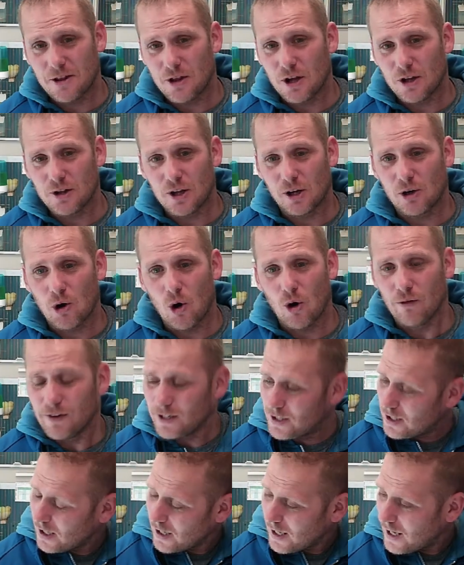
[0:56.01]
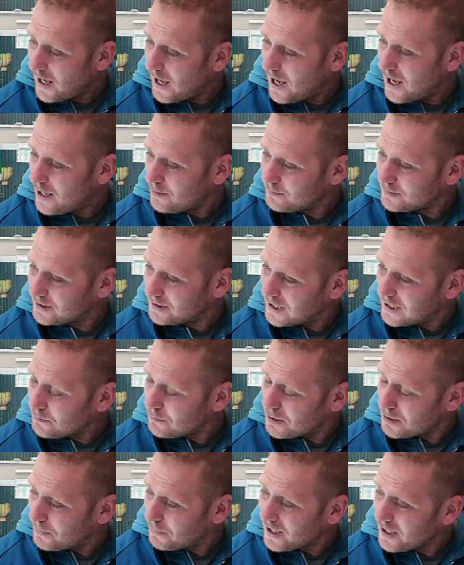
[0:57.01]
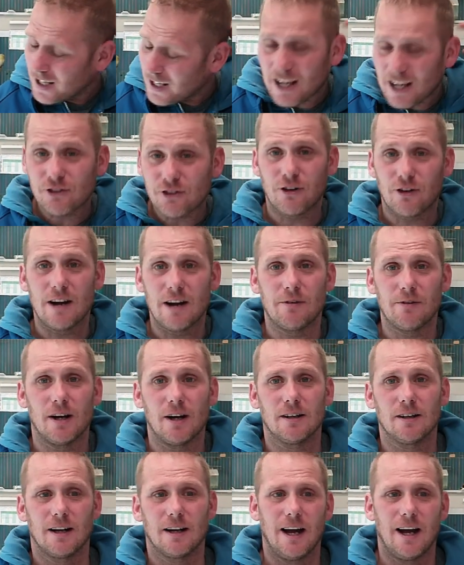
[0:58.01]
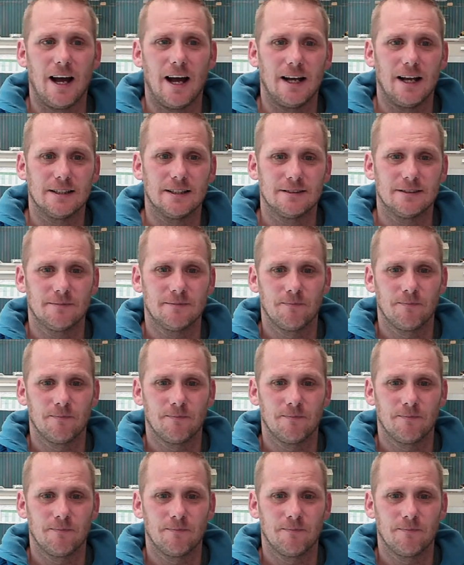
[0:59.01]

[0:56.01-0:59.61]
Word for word: the, the COVID um, seemed to bloody last forever and